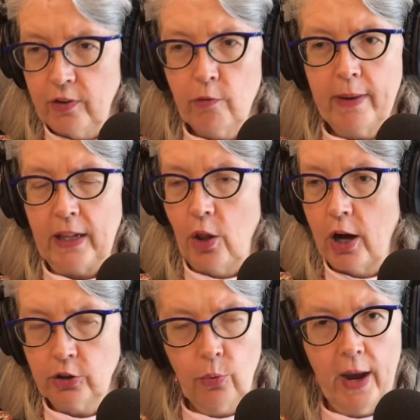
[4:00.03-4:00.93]
is everybody
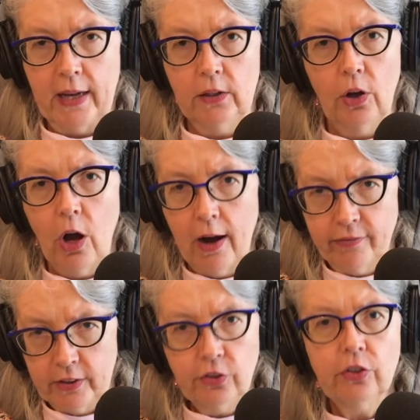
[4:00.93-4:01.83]
locked away in an
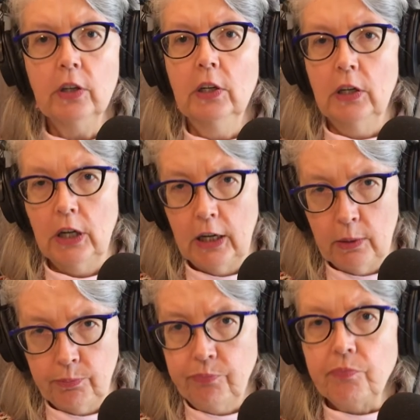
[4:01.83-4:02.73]
office?
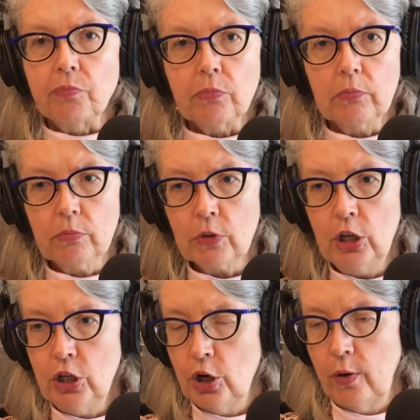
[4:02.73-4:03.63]
Um, yeah,
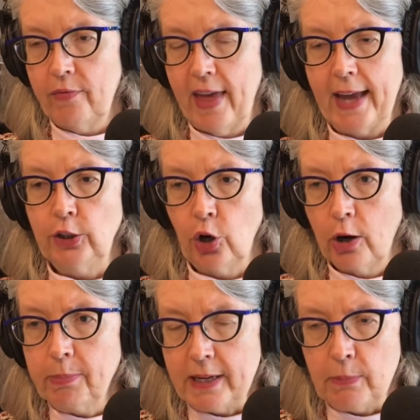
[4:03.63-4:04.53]
you know if the
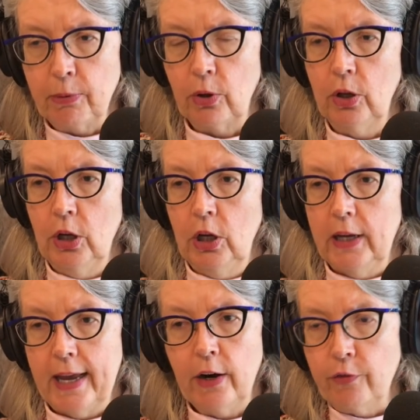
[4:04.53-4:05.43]
HR people
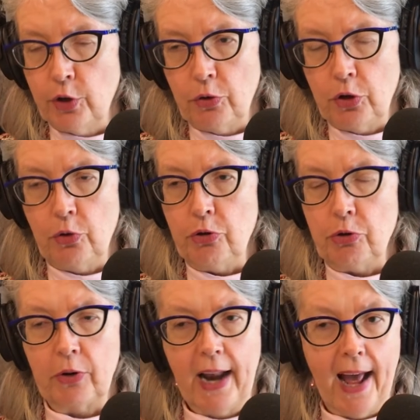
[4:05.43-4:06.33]
interview you,
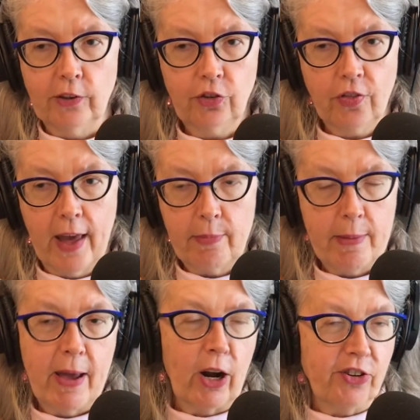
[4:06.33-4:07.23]
you could ask them. They
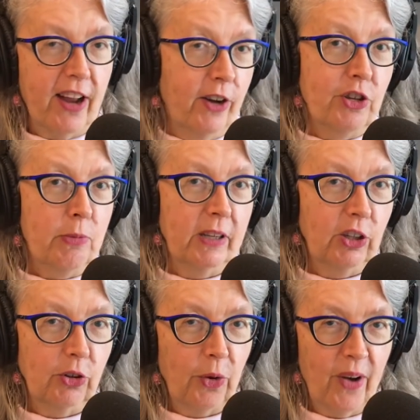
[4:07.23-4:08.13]
may not tell you, but
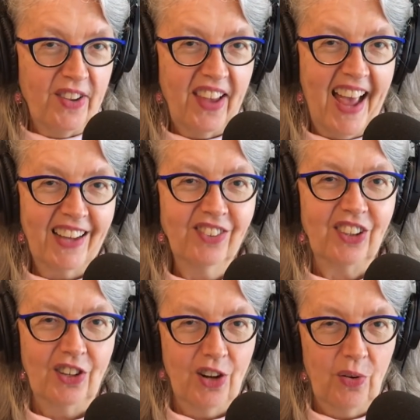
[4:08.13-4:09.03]
you could always
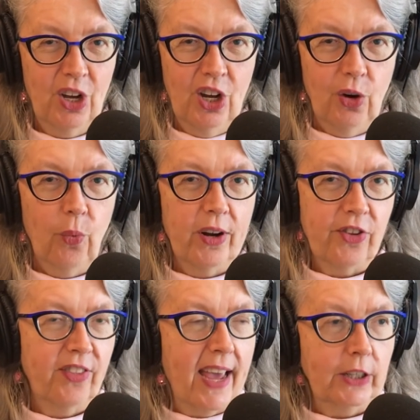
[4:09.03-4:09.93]
ask. You know what
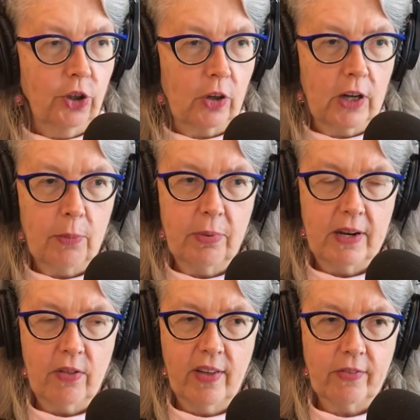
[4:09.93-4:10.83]
does the HR
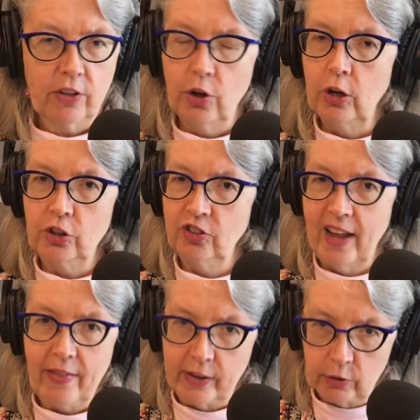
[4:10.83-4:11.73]
company think the largest
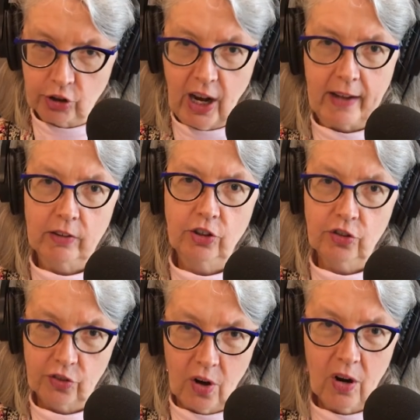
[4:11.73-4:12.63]
ethical
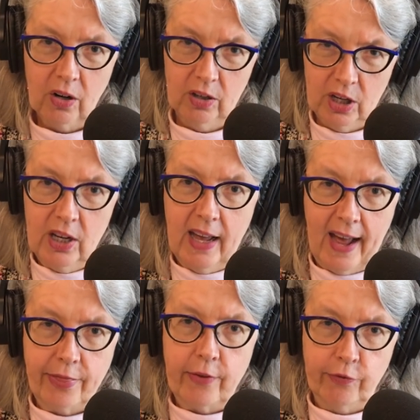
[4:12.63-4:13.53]
challenges are?
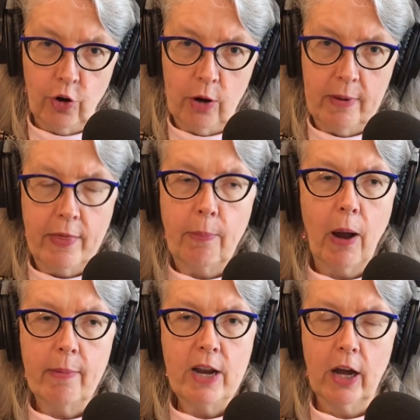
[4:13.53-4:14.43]
at the firm. And they're
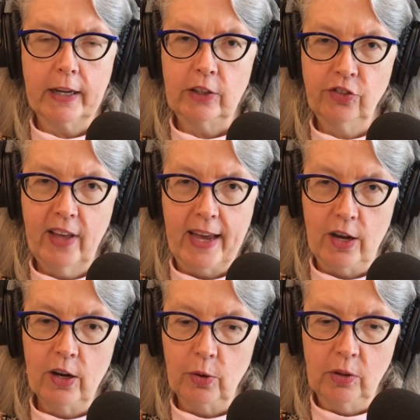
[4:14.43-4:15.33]
probably not going to say,
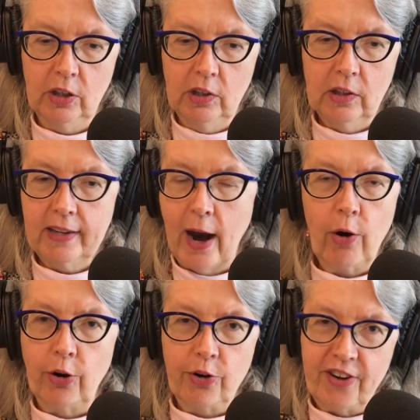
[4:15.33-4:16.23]
oh, yeah.
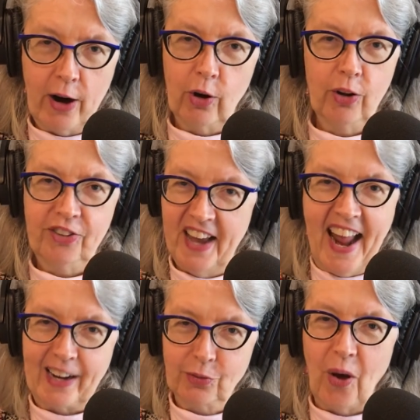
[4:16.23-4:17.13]
Karen or Daryl did
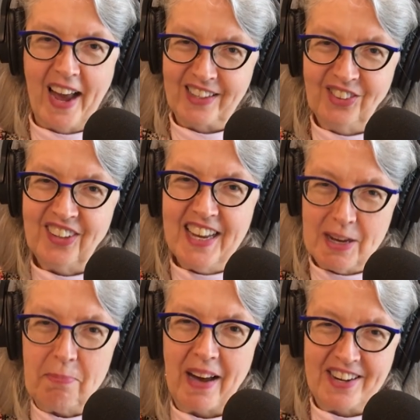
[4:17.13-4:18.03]
X, Y, and
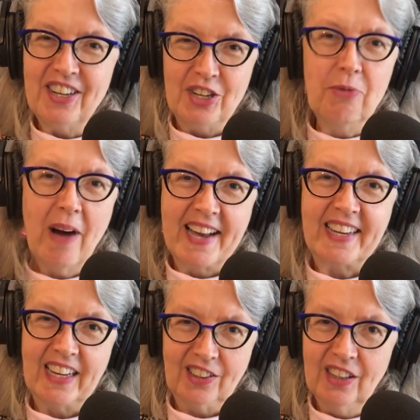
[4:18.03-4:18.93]
Z, but you might
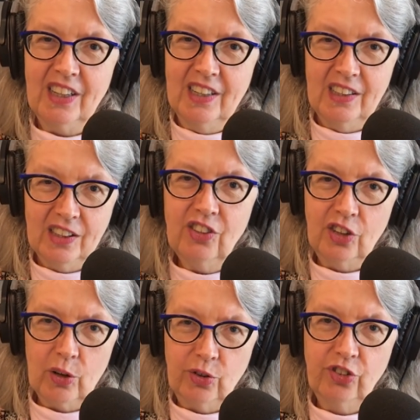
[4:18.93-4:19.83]
get
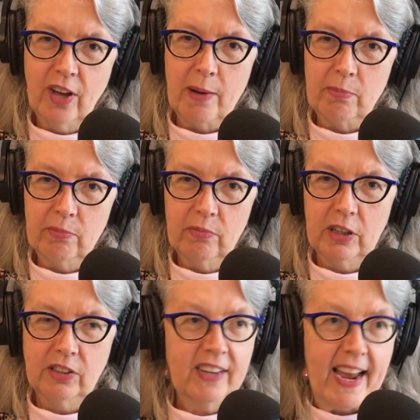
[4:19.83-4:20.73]
you know some
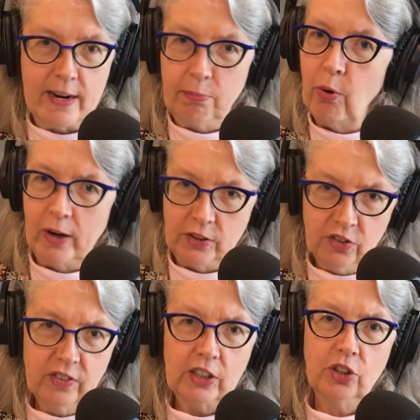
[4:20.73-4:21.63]
data
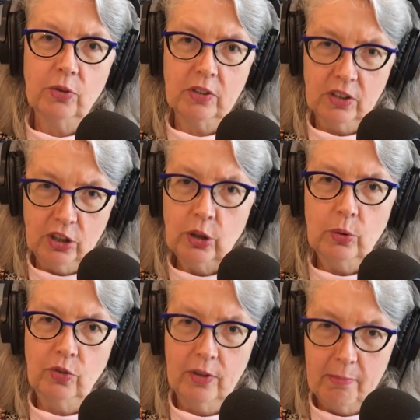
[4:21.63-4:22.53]
points that you could
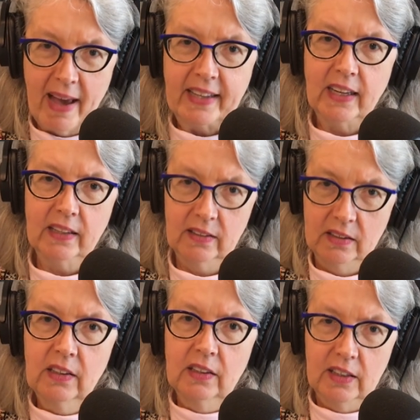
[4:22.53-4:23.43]
use in making
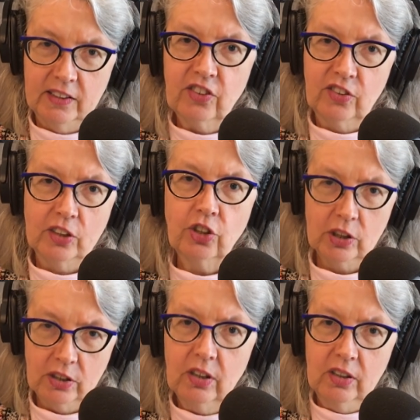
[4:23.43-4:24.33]
a
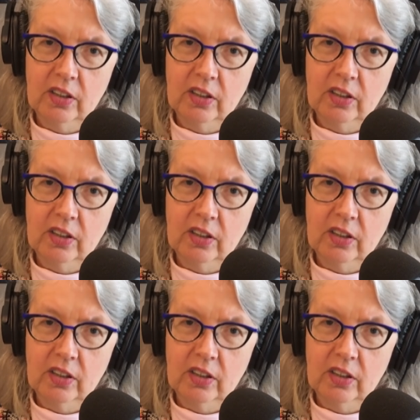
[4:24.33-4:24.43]
decision.